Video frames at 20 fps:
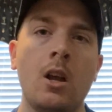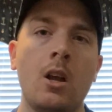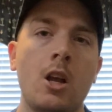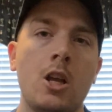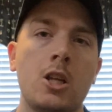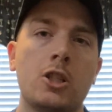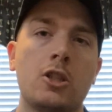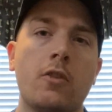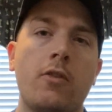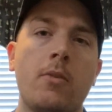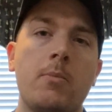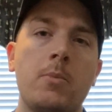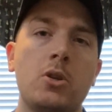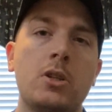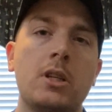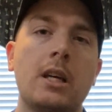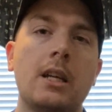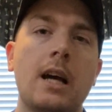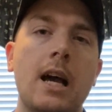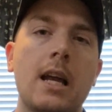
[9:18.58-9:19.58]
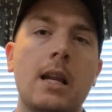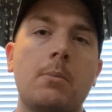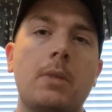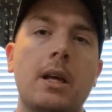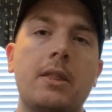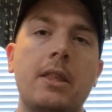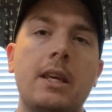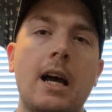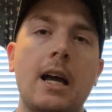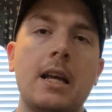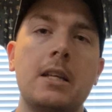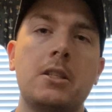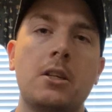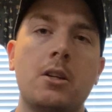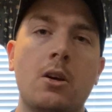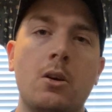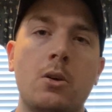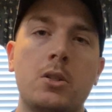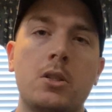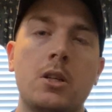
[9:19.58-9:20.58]
So if I'm using an item like the
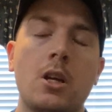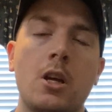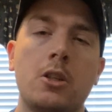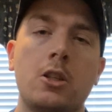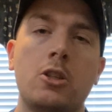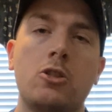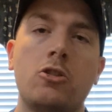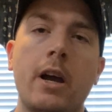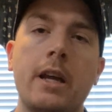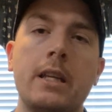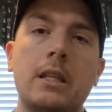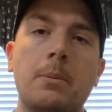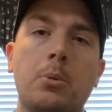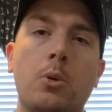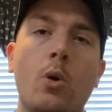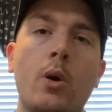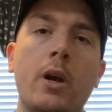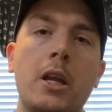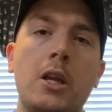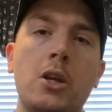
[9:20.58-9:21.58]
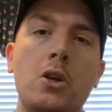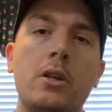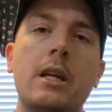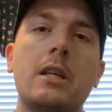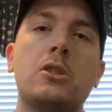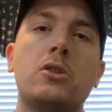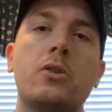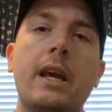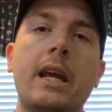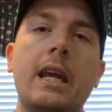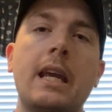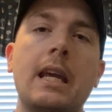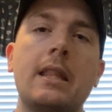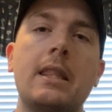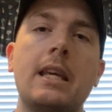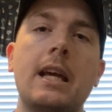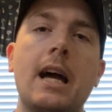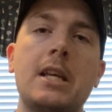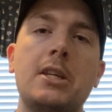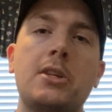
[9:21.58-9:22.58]
Isodose to try and deploy a unit so that I can get the
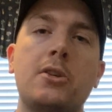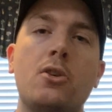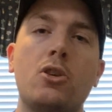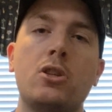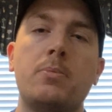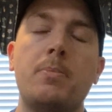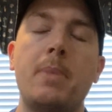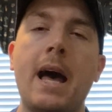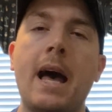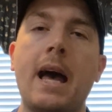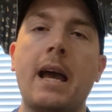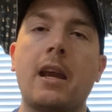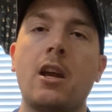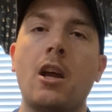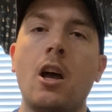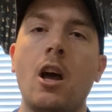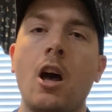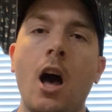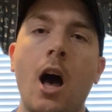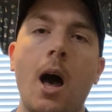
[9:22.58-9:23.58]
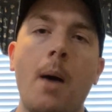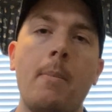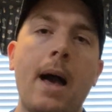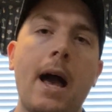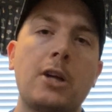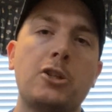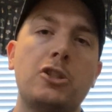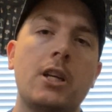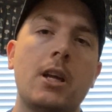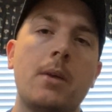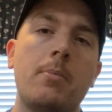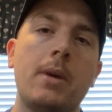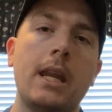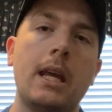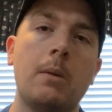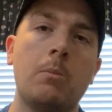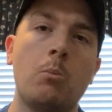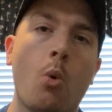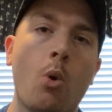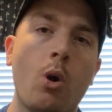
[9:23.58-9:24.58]
Isodose back, I'm actually
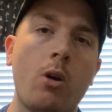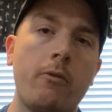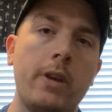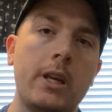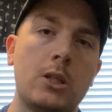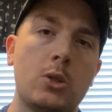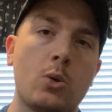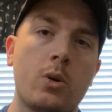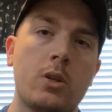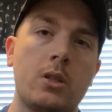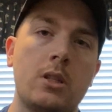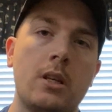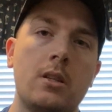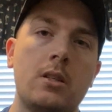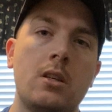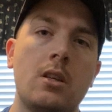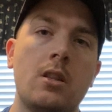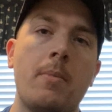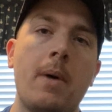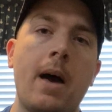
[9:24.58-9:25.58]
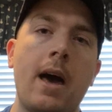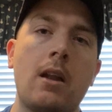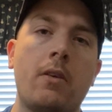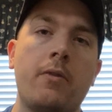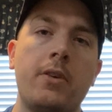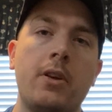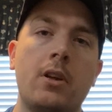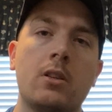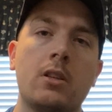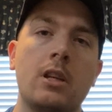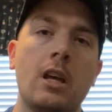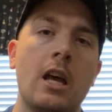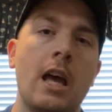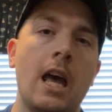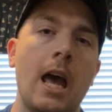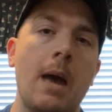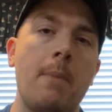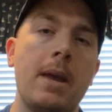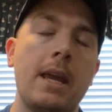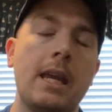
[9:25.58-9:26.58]
committing more resources to the battlefield
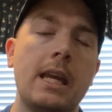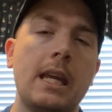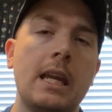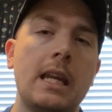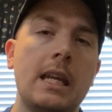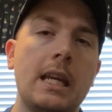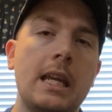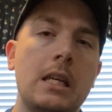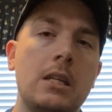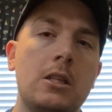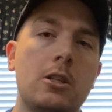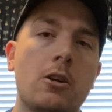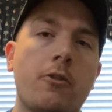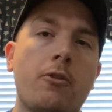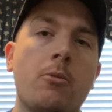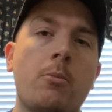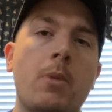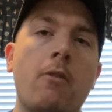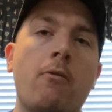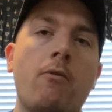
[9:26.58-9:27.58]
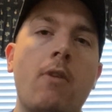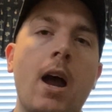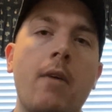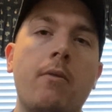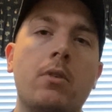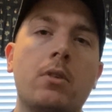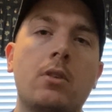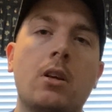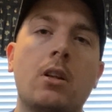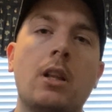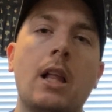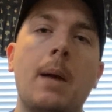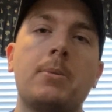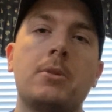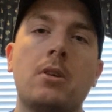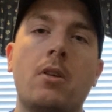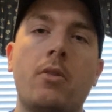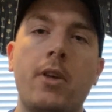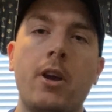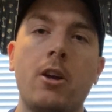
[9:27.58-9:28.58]
and making it easier for my rival to collapse
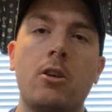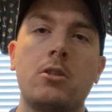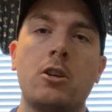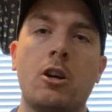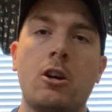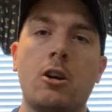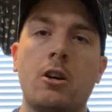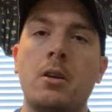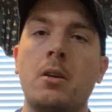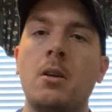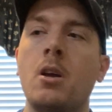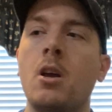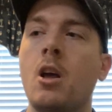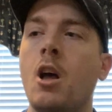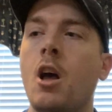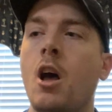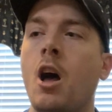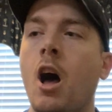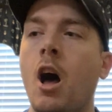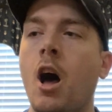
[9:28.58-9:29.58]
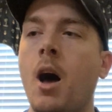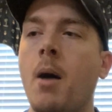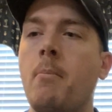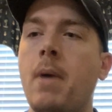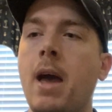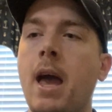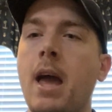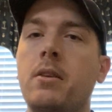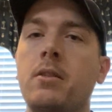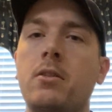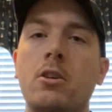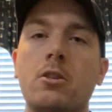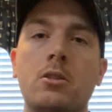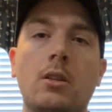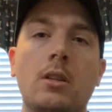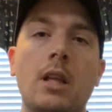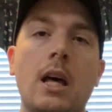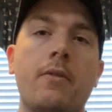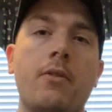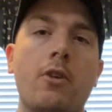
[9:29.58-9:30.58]
on their turn. And there's a
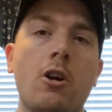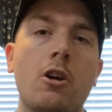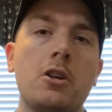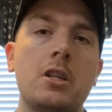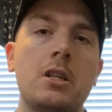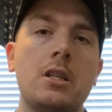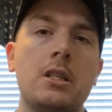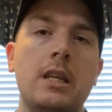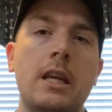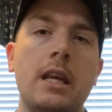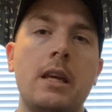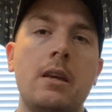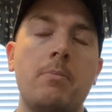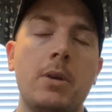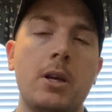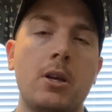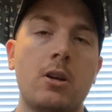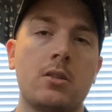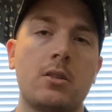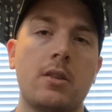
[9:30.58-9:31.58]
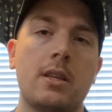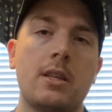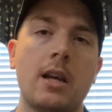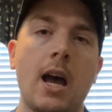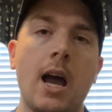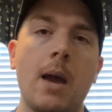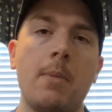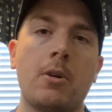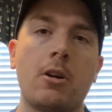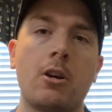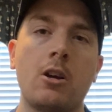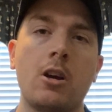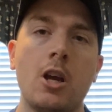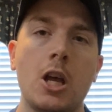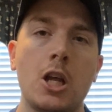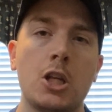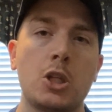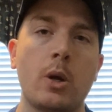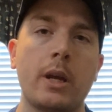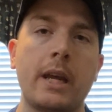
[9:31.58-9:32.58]
lot of urgency because of the timer,
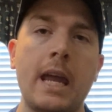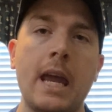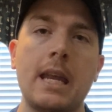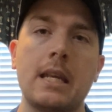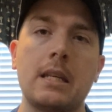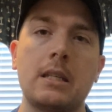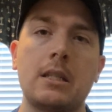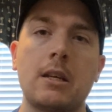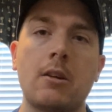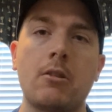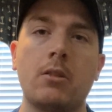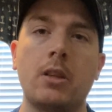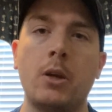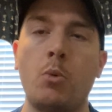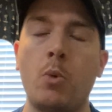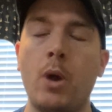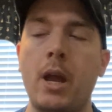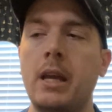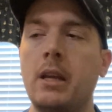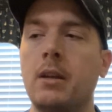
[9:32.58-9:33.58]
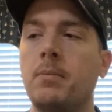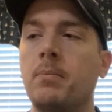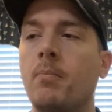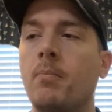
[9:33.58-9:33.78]
so I can't necessarily wait.